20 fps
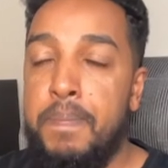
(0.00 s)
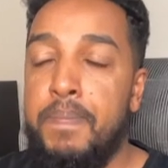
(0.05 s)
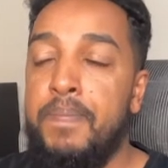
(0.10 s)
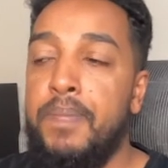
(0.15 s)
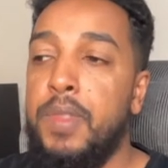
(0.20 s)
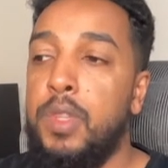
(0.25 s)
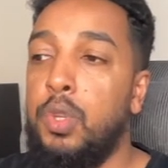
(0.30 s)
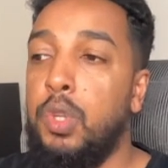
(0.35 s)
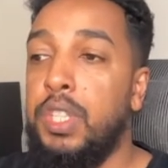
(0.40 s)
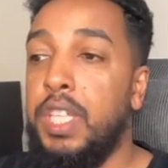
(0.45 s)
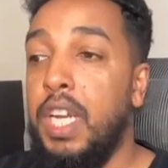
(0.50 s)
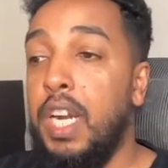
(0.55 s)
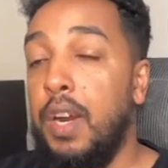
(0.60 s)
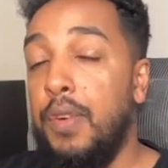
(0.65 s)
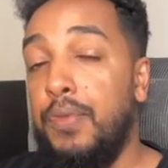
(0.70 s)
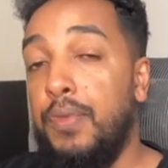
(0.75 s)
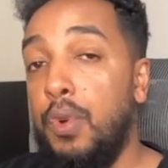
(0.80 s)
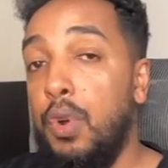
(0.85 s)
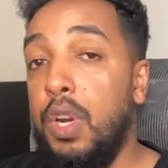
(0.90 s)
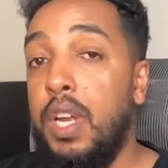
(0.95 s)
So there are
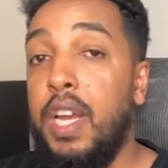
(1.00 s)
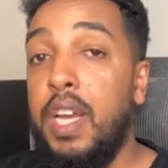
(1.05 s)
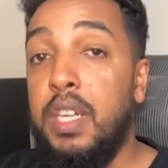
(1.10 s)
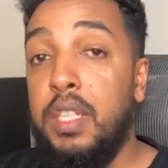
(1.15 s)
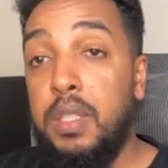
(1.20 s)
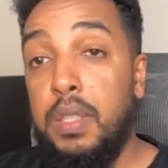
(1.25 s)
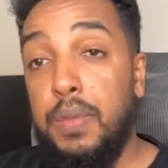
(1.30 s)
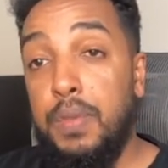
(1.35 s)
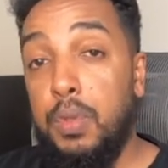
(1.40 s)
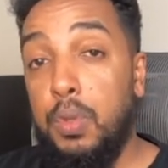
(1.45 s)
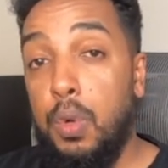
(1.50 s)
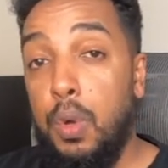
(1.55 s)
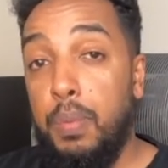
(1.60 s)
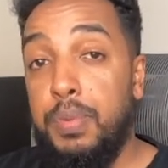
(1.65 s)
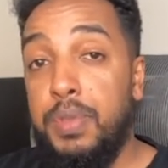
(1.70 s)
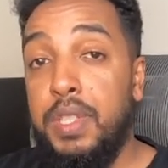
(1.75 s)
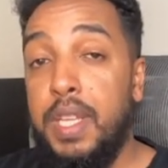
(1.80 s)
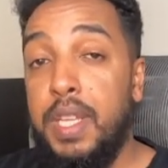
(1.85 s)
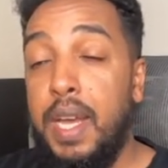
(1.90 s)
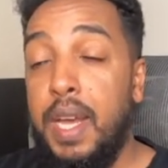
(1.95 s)
four kinds of scopes
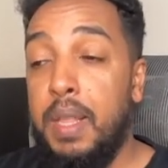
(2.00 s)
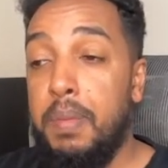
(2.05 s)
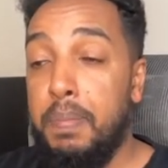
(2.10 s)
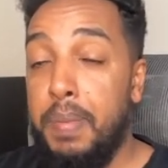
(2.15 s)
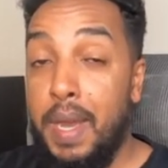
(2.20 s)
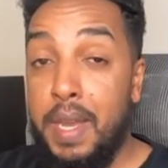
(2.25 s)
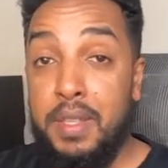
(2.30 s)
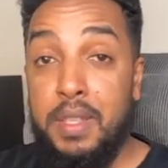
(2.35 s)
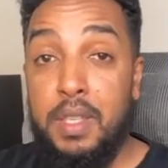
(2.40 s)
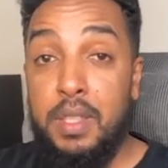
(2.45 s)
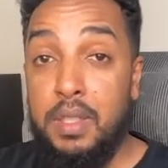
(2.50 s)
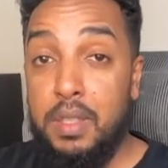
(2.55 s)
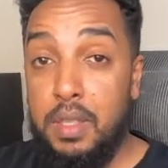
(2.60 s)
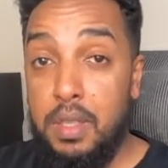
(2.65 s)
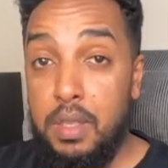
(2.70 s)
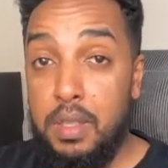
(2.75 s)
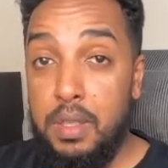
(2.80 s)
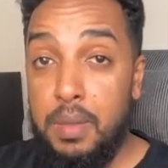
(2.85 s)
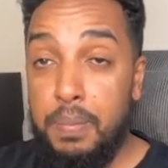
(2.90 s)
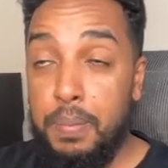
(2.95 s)
that PyTest
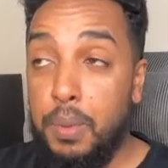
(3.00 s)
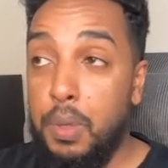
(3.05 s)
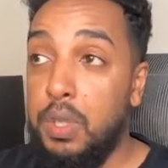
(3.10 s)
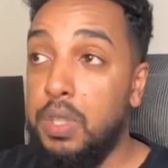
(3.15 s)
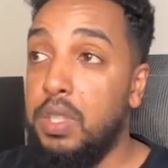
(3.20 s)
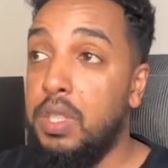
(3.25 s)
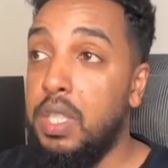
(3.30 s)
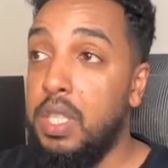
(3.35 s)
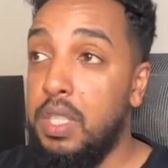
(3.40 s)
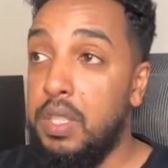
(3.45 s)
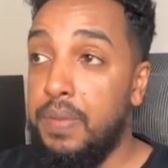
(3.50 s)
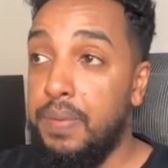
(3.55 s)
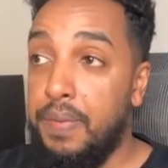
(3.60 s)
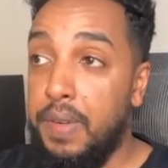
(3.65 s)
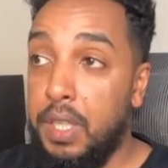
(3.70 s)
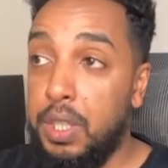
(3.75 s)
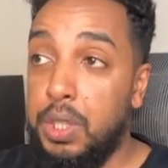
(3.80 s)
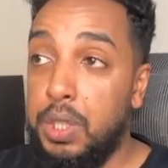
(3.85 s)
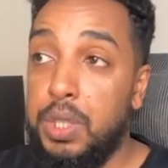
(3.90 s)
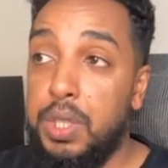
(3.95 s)
supports. There is
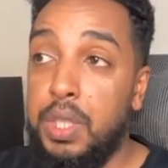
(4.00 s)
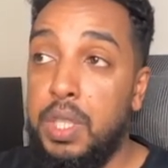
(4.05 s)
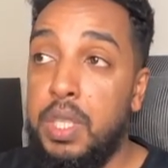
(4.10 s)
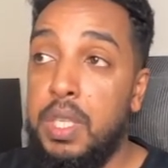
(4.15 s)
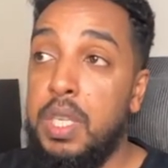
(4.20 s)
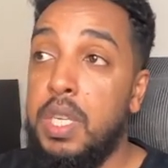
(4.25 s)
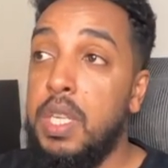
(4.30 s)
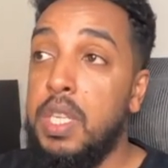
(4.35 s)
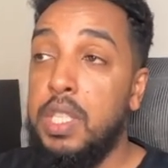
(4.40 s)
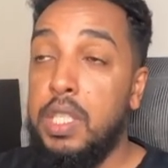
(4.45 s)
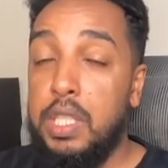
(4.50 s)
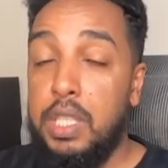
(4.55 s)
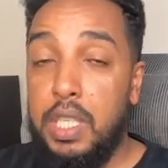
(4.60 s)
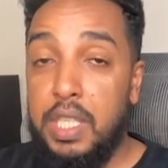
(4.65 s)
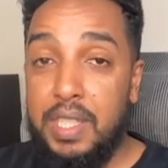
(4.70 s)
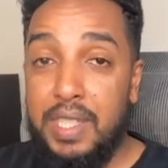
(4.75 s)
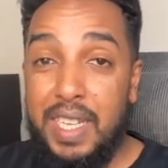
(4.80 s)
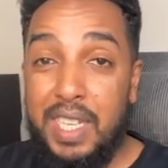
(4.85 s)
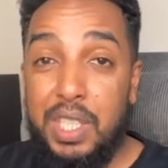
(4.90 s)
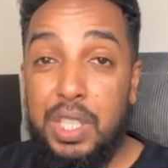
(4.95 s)
function,
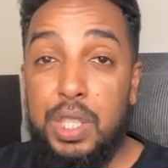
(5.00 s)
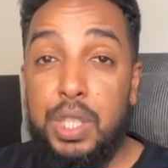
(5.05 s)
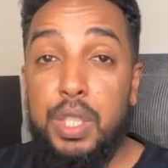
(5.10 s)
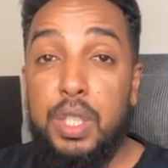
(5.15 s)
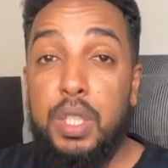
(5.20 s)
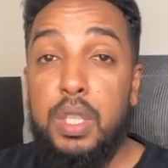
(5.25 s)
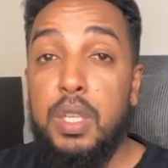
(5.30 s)
session,